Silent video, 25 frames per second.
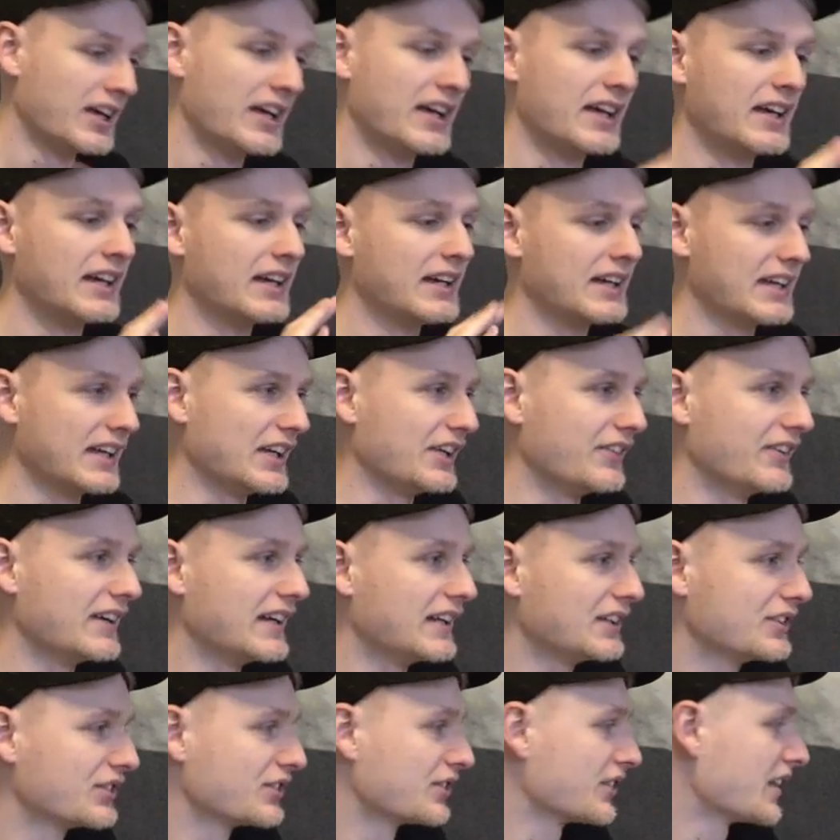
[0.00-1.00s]
He really
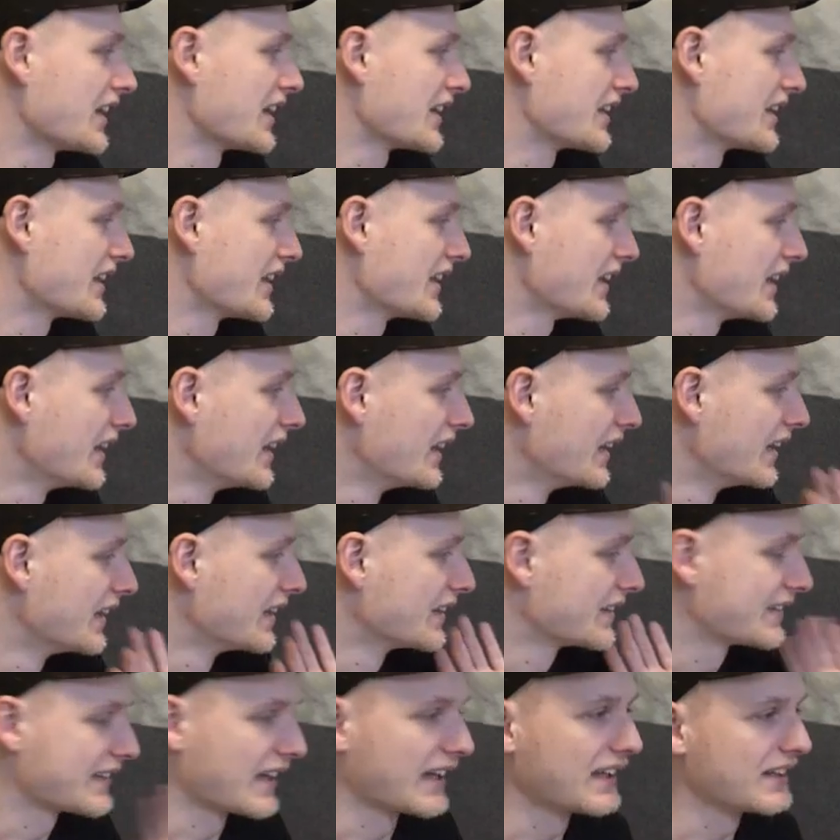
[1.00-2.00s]
doesn't like it.
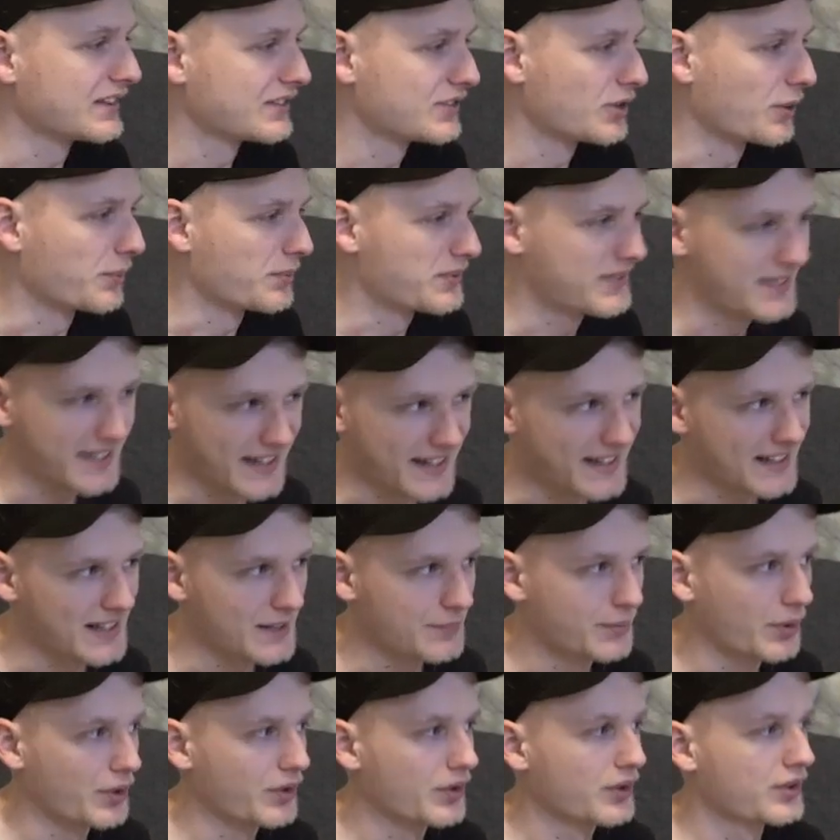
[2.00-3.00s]
Stanley's not particularly
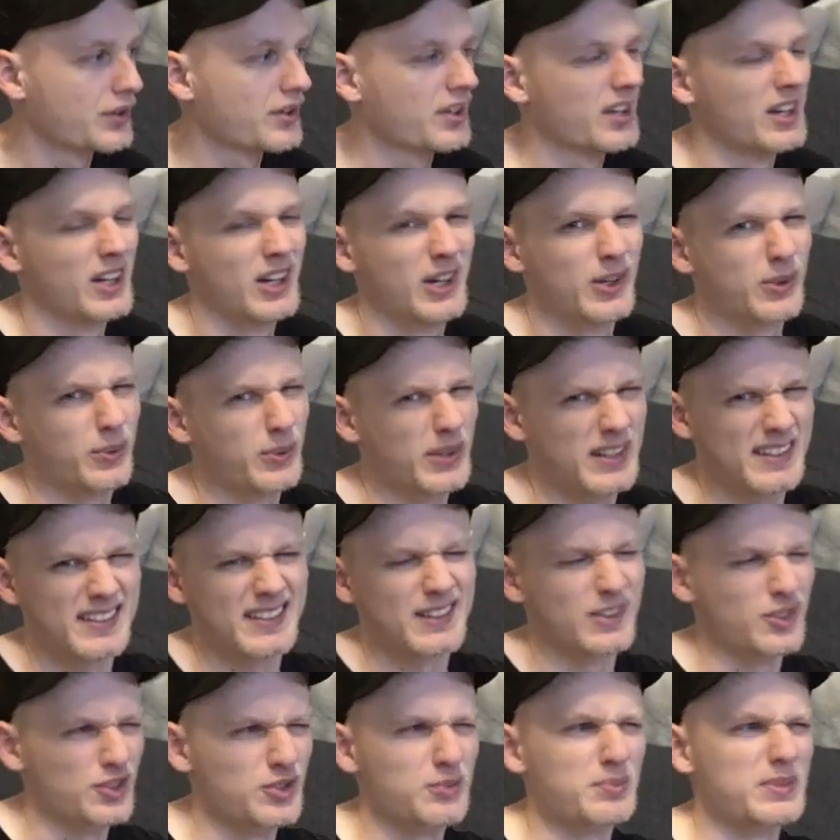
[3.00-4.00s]
bothered. Winston doesn't
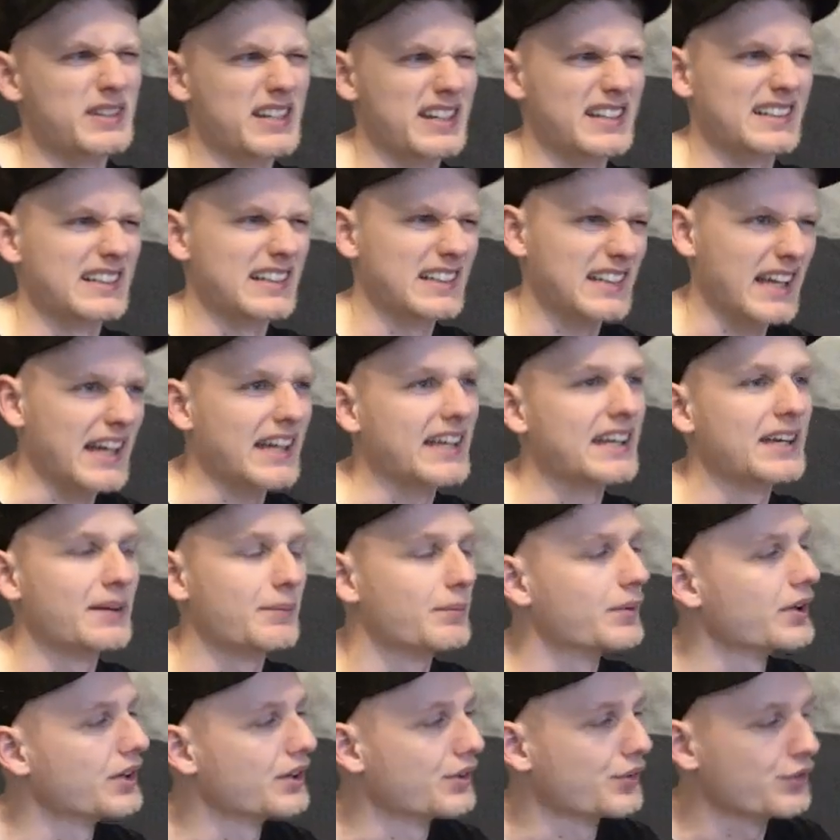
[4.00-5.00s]
particularly like it, but
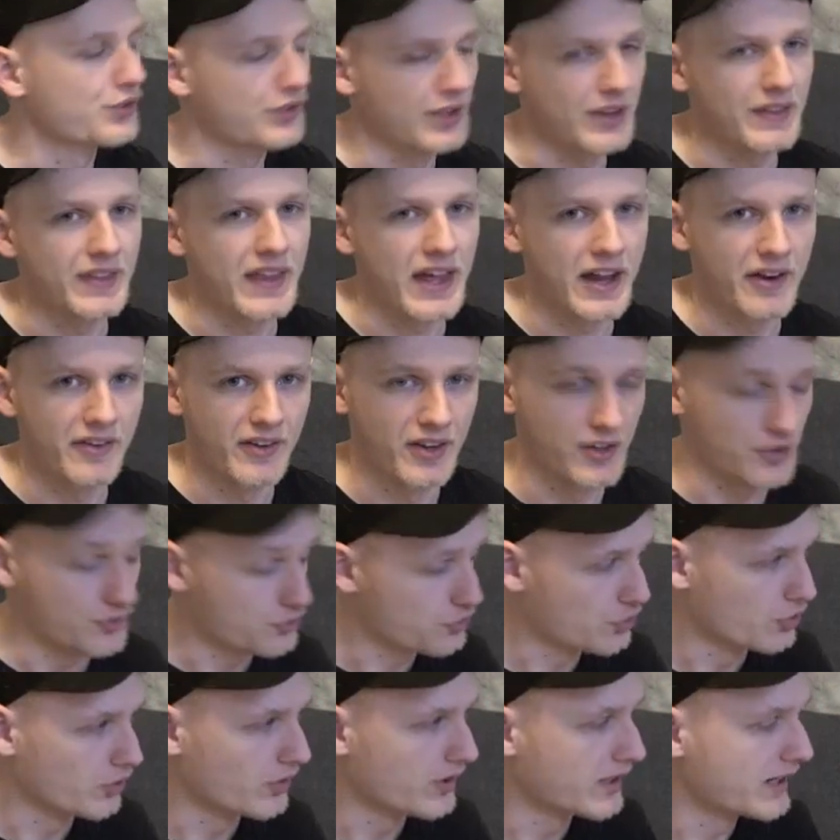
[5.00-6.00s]
he'll sit there and endure
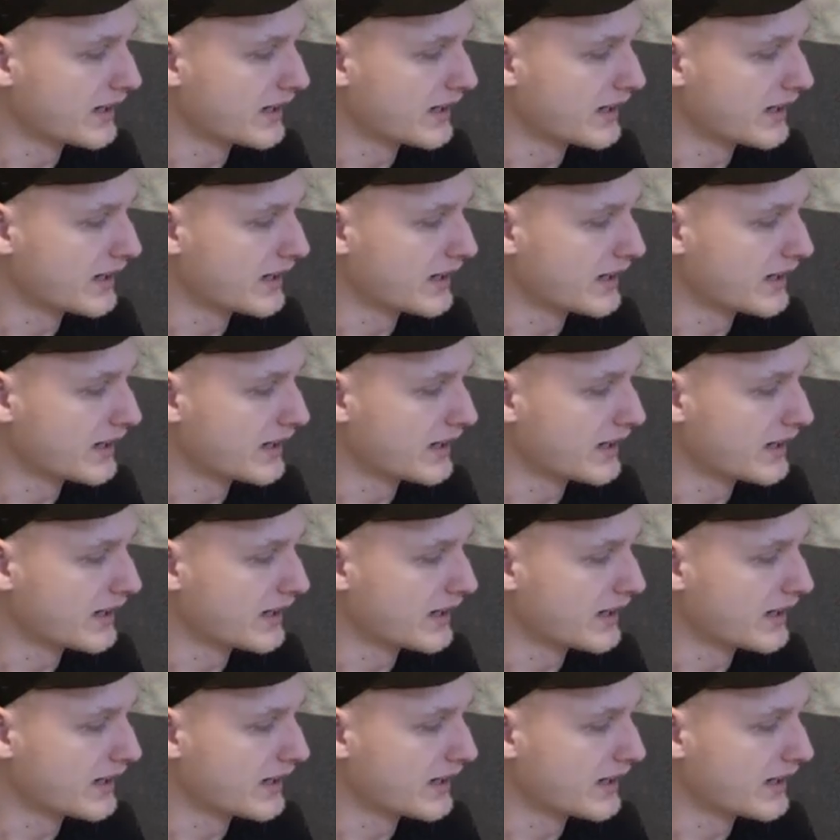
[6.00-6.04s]
it.